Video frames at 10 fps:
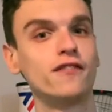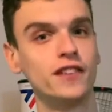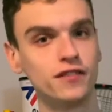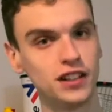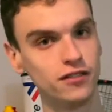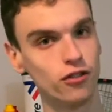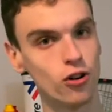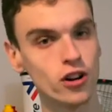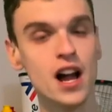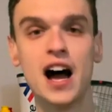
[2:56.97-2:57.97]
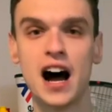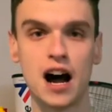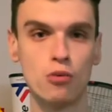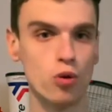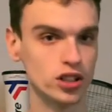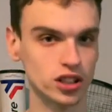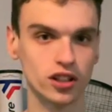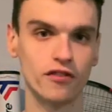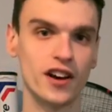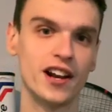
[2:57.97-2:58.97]
54. I wasn't
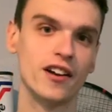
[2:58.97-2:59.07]
a fan at